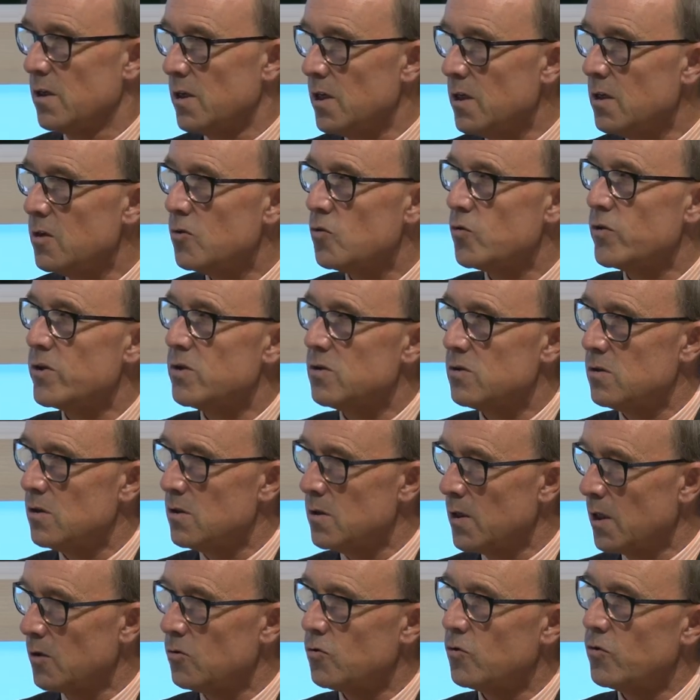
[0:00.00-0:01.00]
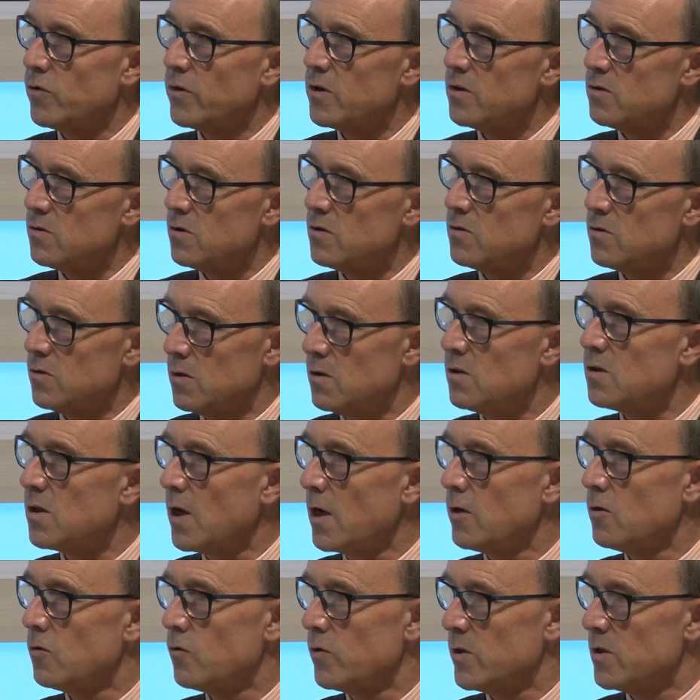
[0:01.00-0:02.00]
increase in natriuresis and
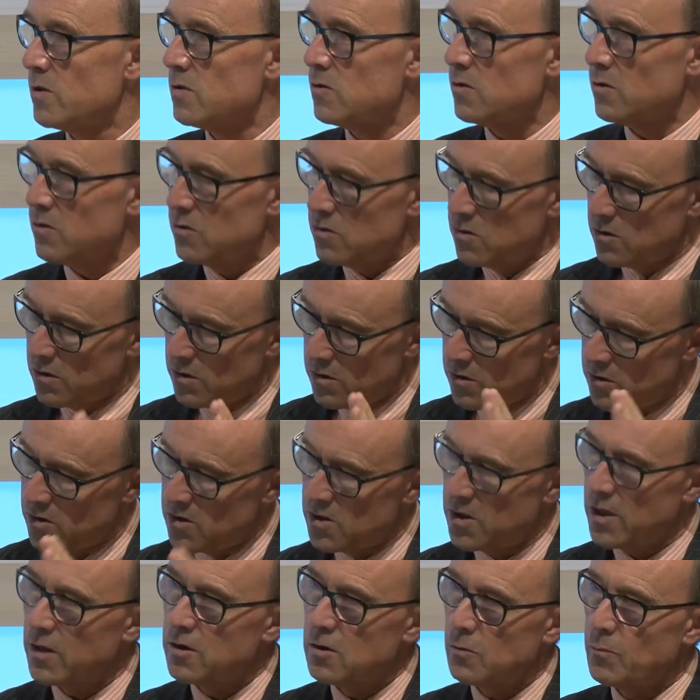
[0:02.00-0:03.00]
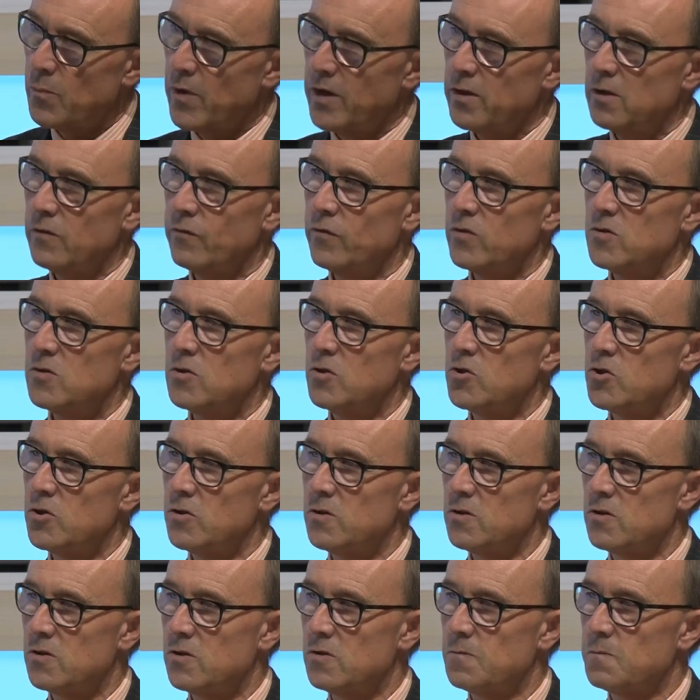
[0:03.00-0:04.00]
diuresis set by the
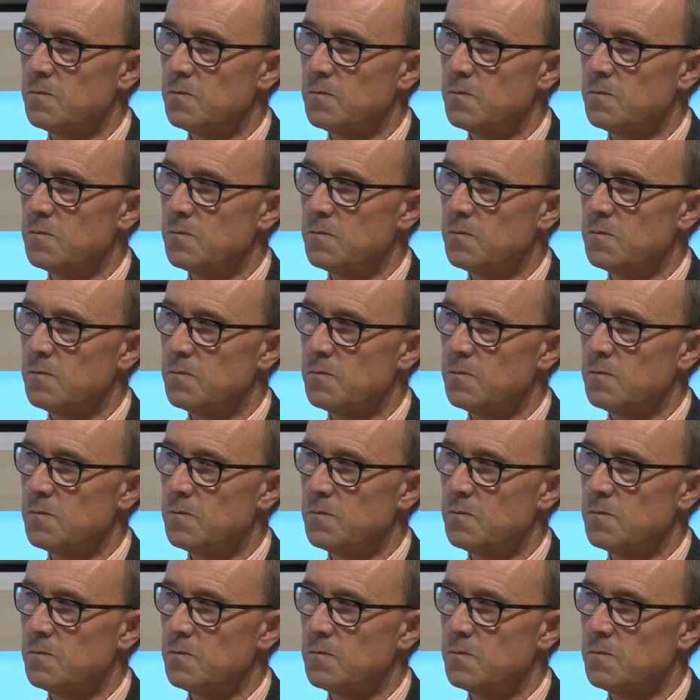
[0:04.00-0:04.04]
physicians?